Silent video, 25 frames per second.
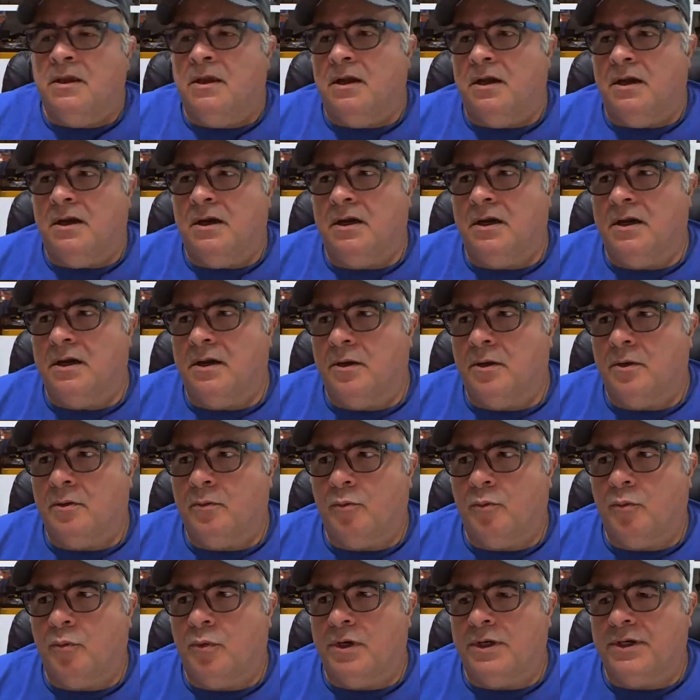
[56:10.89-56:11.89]

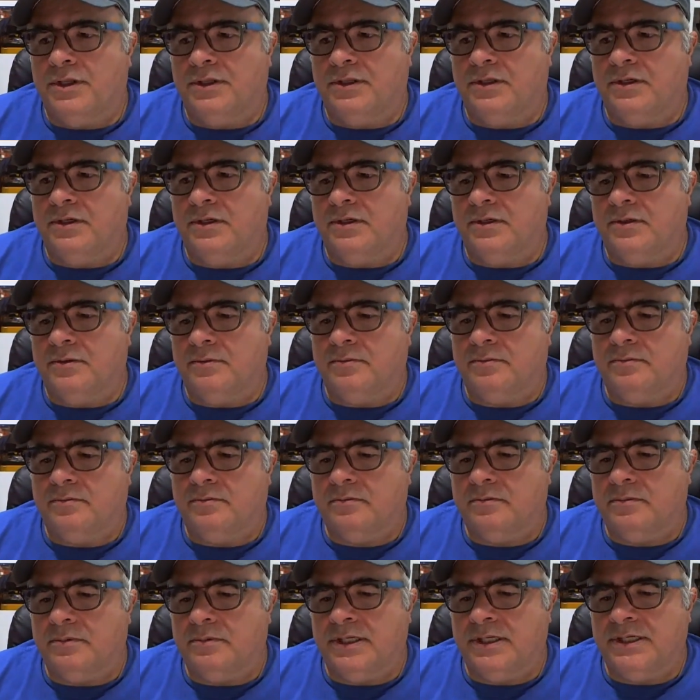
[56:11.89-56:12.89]
One of the
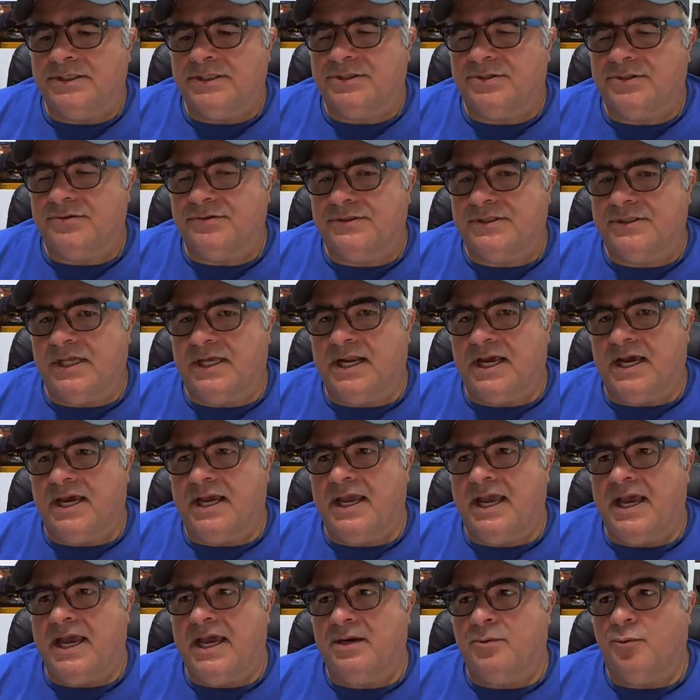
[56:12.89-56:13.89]
issues that I
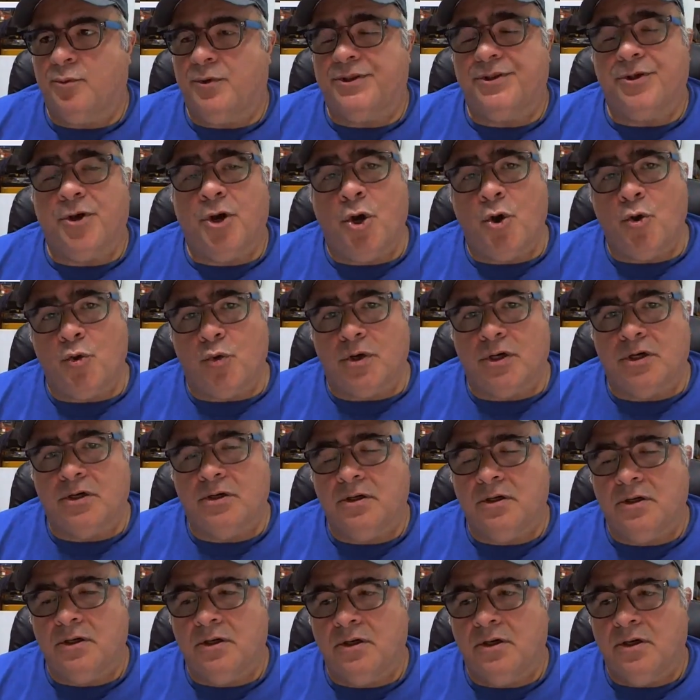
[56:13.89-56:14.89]
had with oak
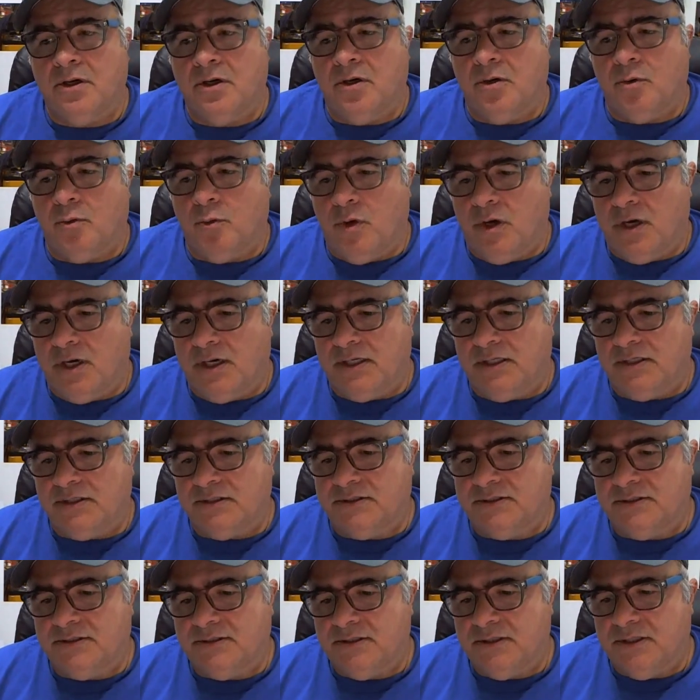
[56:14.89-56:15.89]

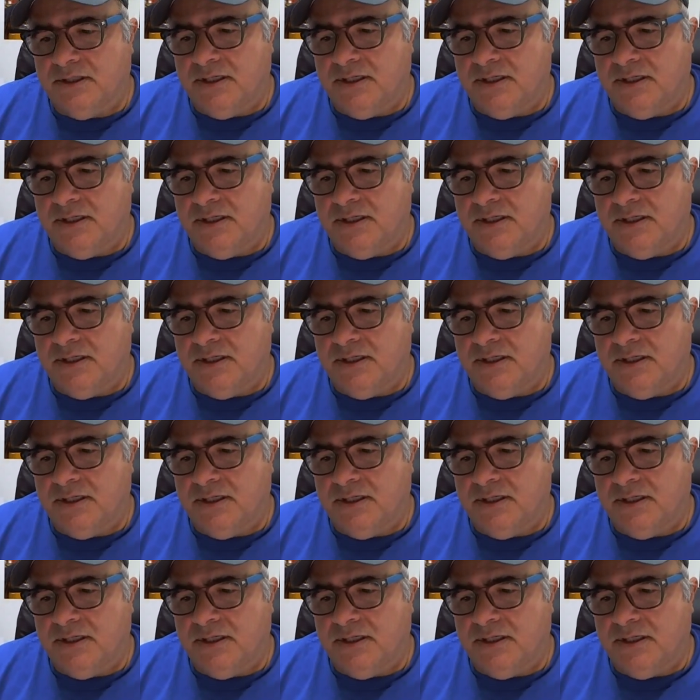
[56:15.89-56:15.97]
was